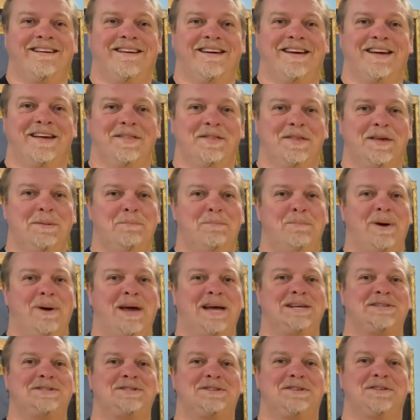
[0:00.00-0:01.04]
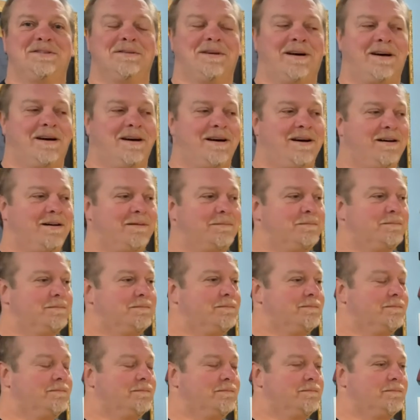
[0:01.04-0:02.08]
And the best uh,
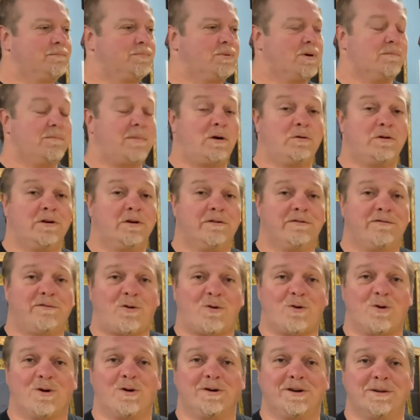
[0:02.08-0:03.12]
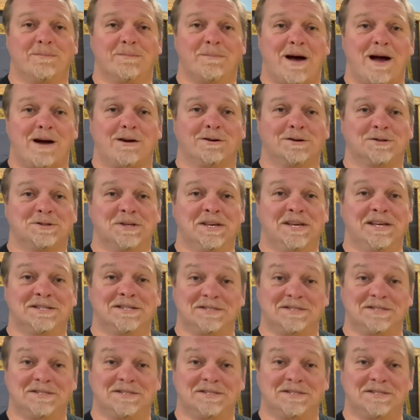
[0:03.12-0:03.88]
promoter for democracy